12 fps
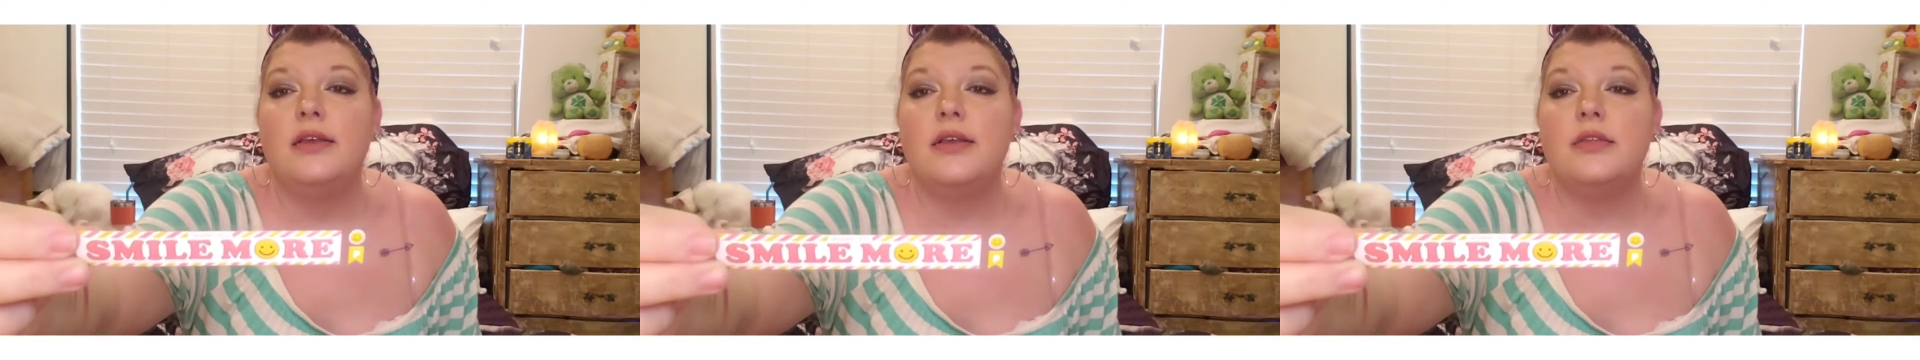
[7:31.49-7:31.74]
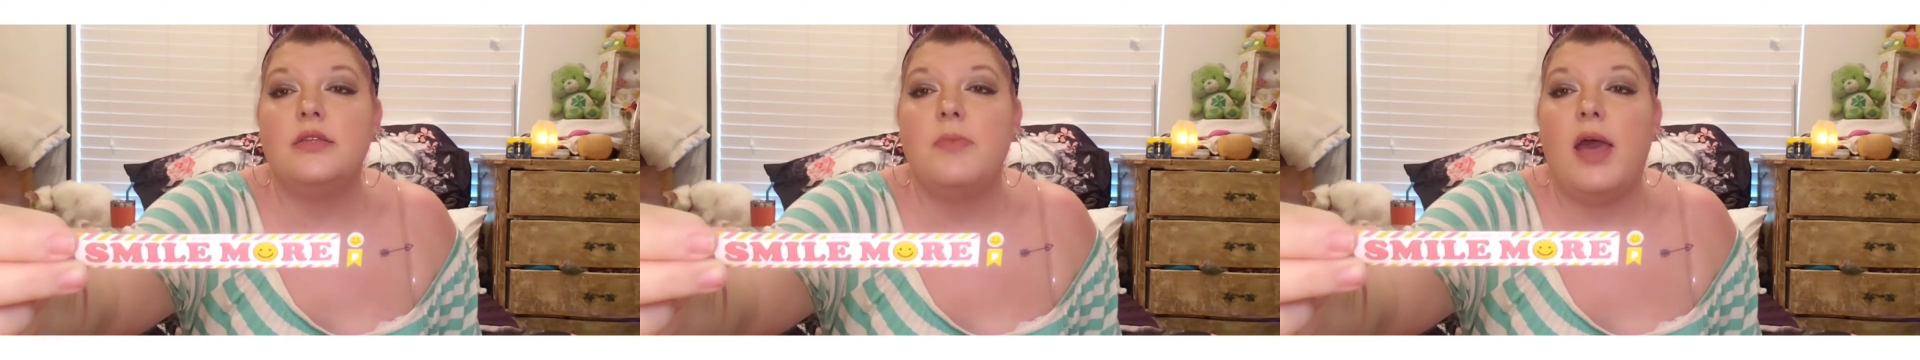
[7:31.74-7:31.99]

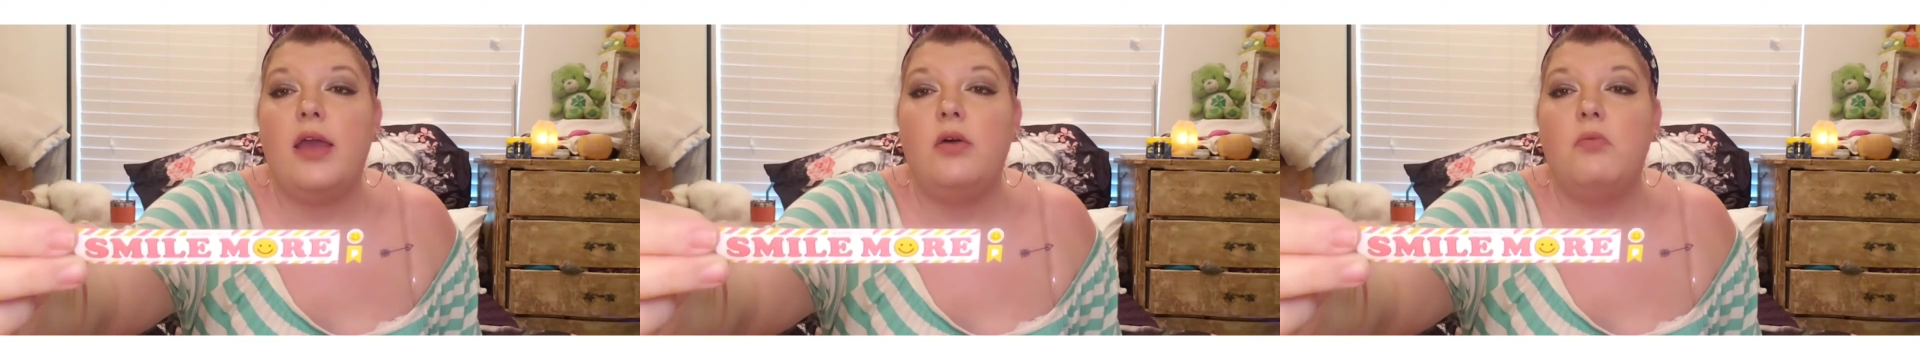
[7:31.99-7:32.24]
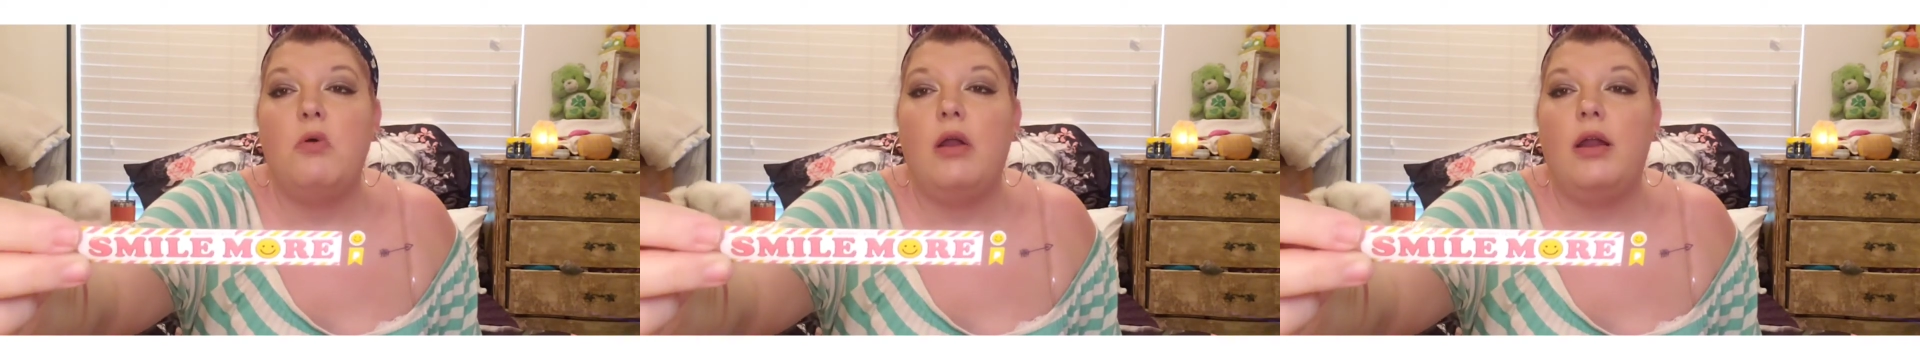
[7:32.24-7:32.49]
smile
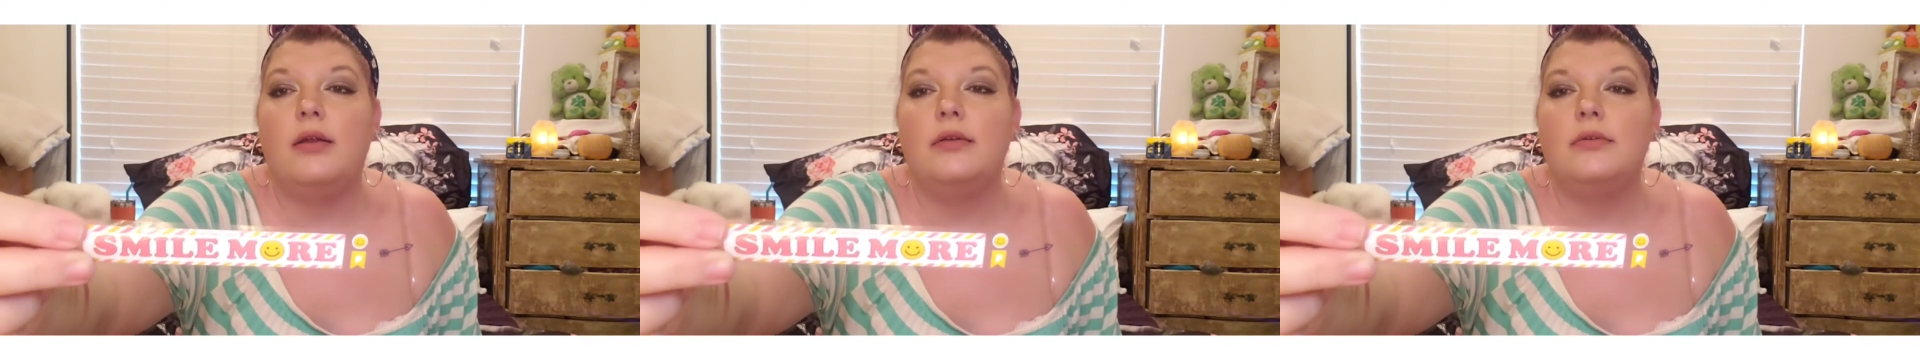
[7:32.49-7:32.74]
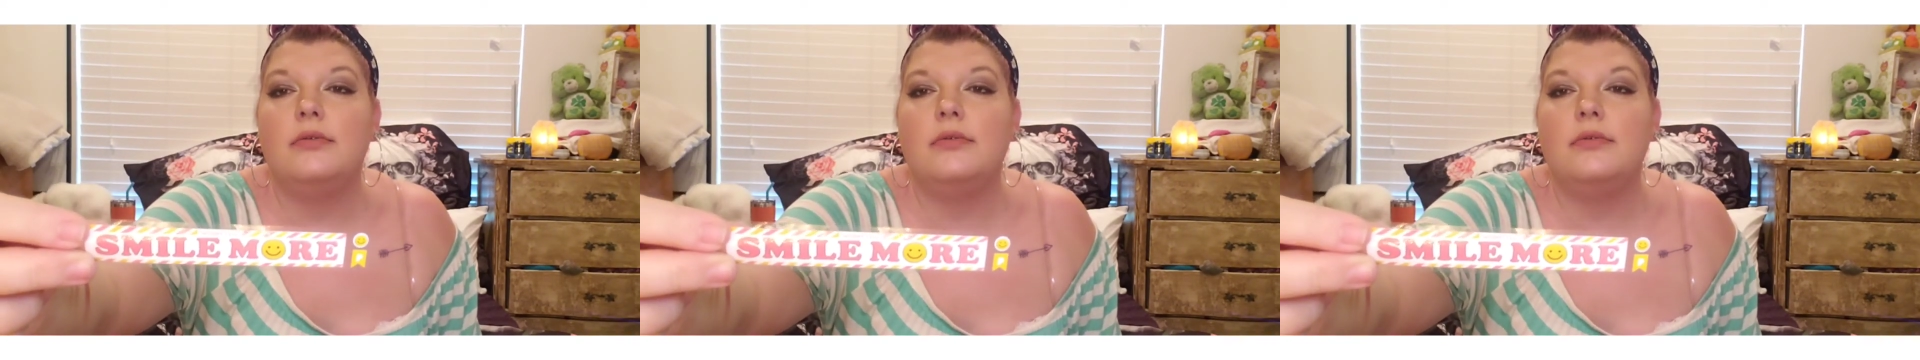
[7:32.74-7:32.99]
more.
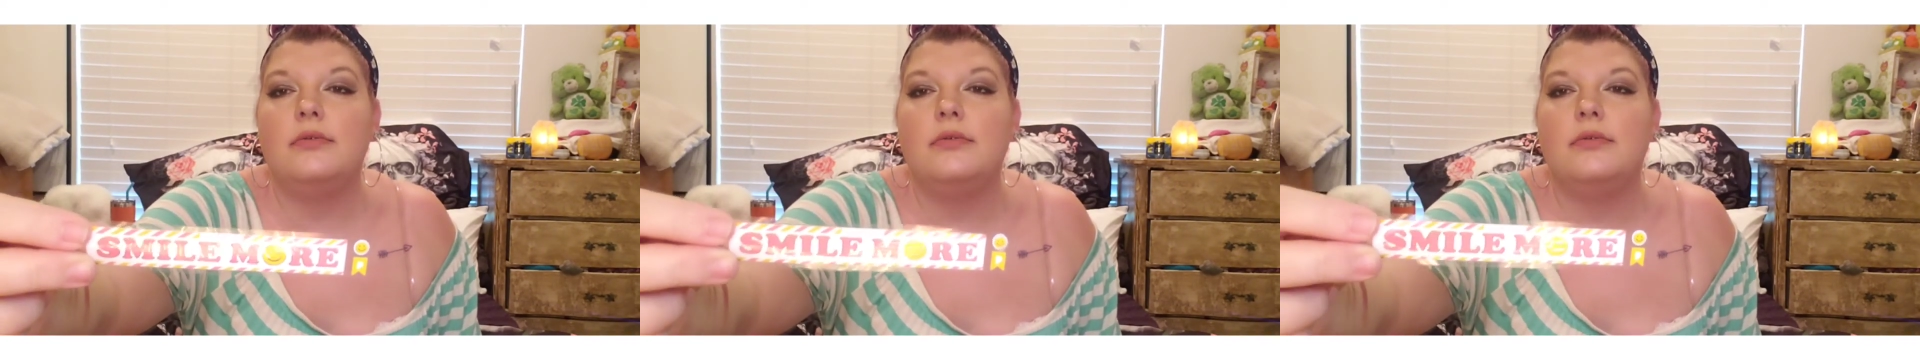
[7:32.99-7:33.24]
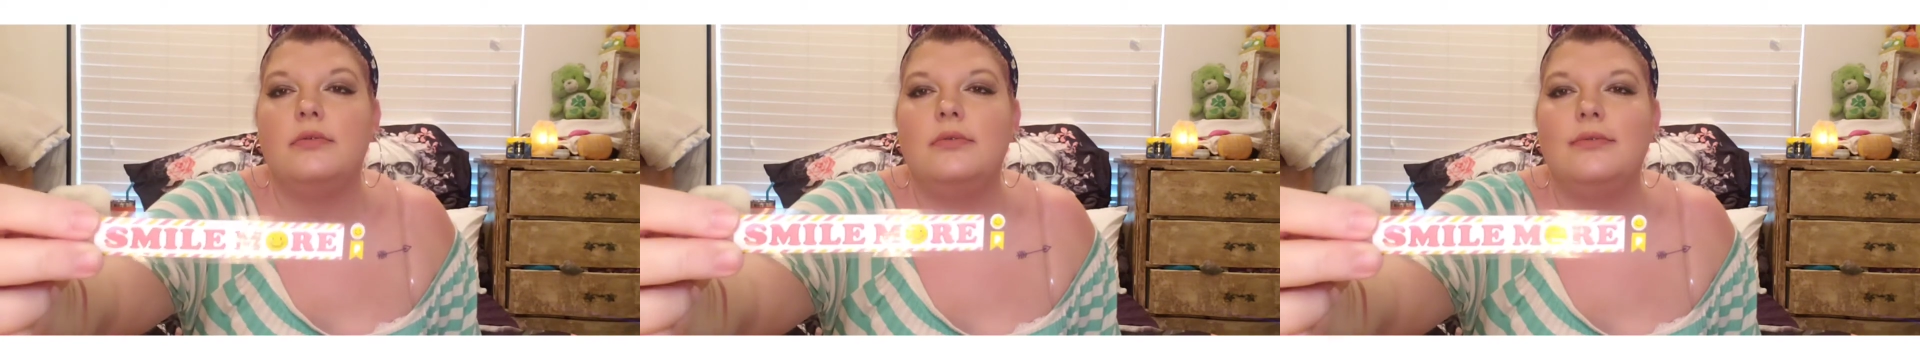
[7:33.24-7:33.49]

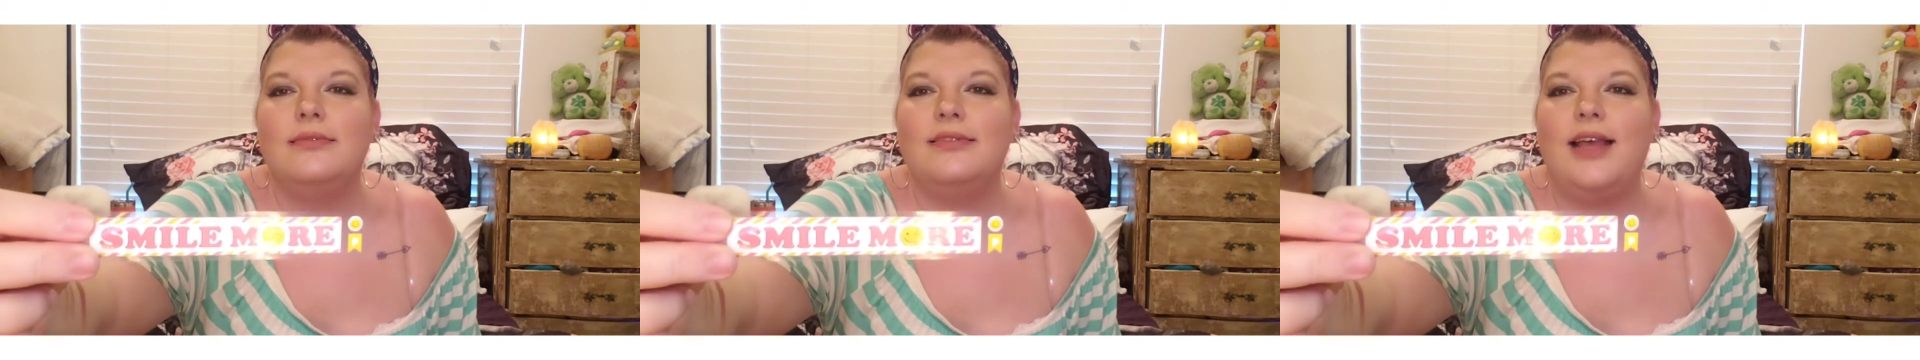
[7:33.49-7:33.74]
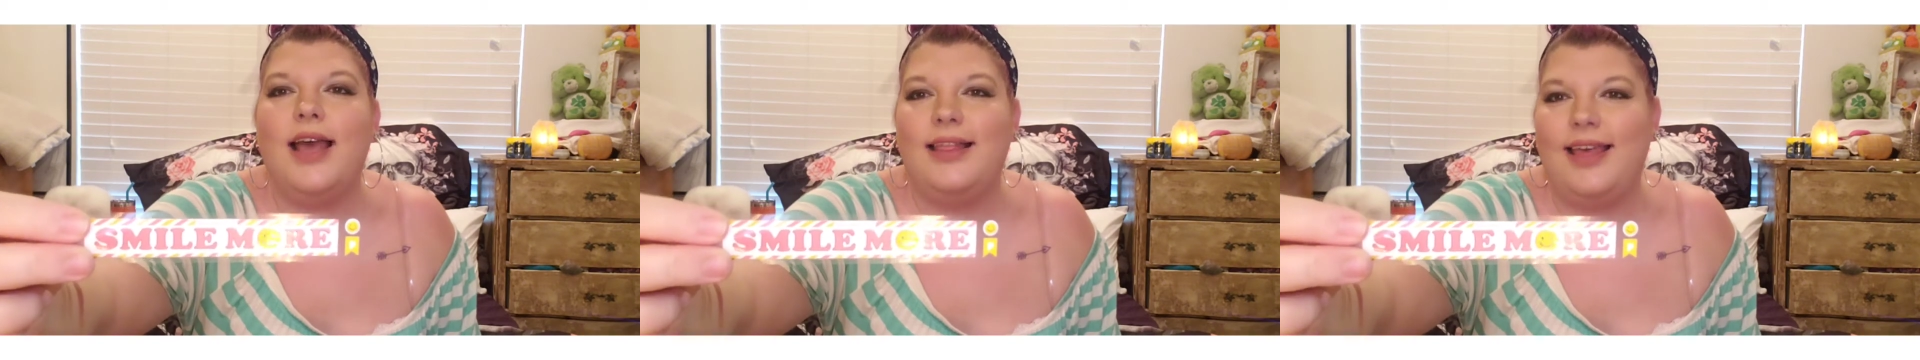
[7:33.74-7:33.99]

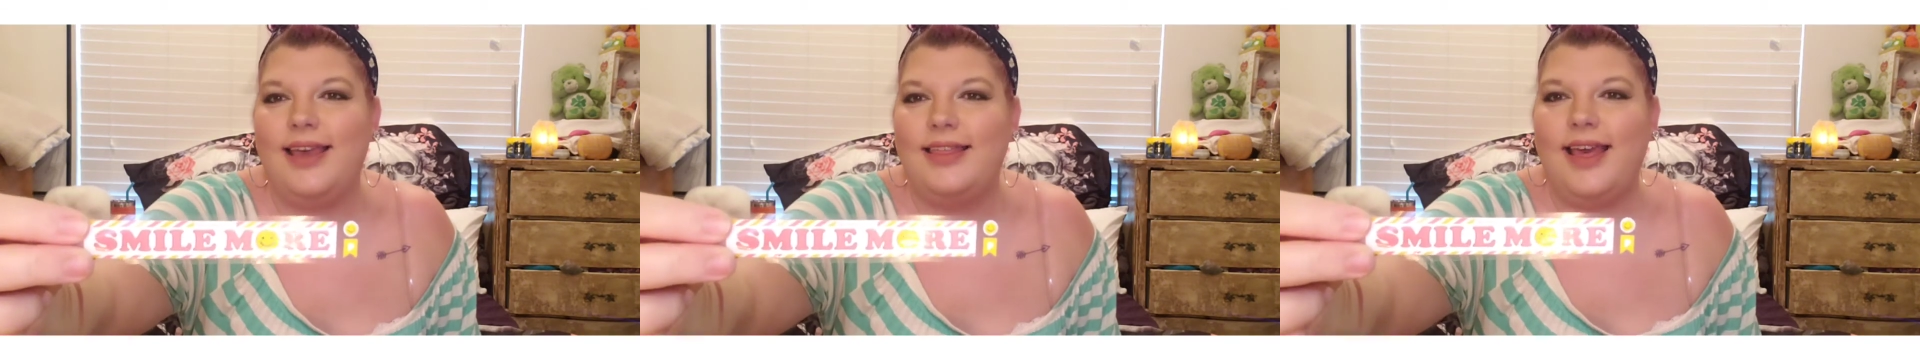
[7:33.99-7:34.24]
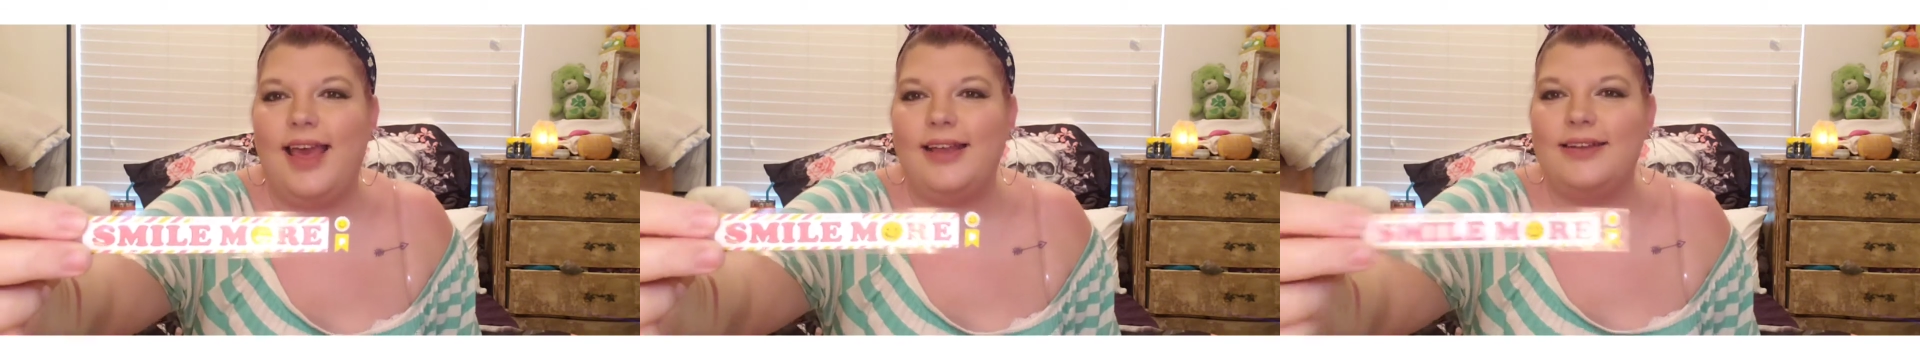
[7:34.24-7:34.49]
I like
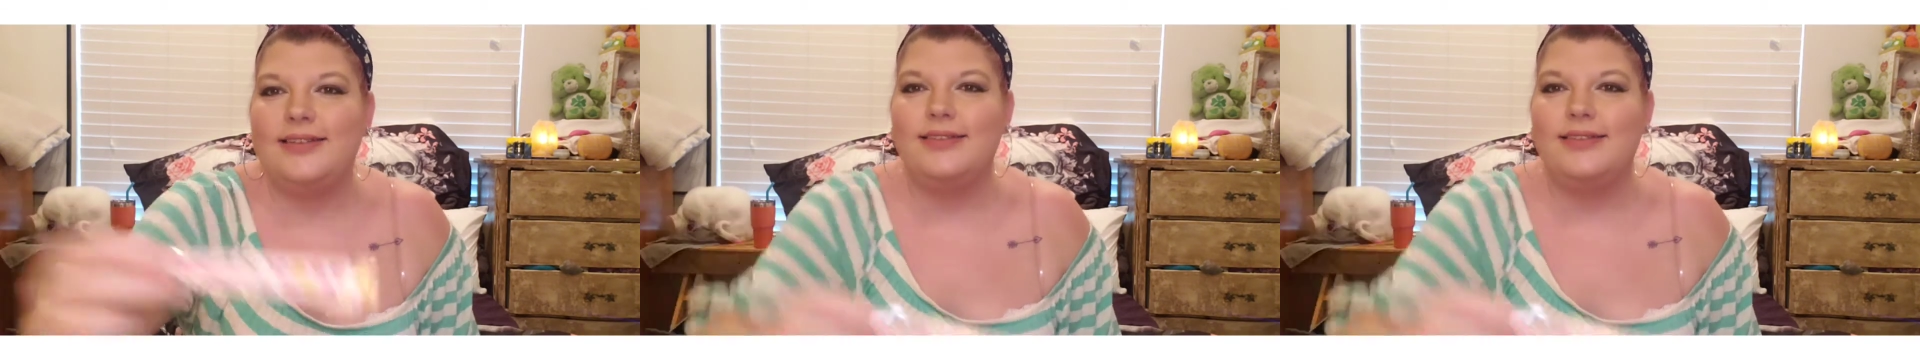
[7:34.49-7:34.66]
that.